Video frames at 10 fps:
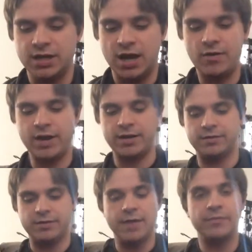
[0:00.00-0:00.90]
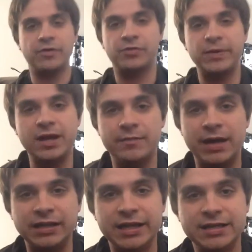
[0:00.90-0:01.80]
Okay, number 3 on
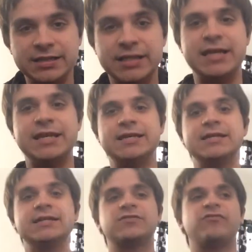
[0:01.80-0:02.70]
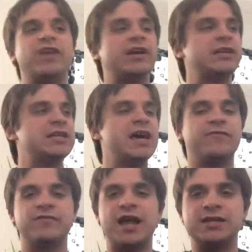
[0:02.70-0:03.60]
my list is very
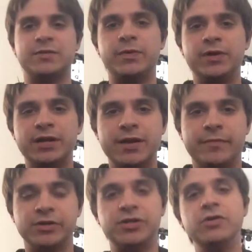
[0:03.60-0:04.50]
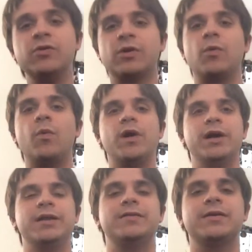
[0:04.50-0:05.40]
tough not to put at number 2 or
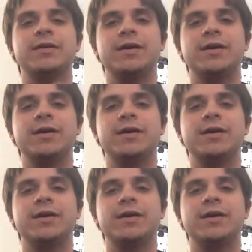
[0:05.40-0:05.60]
1.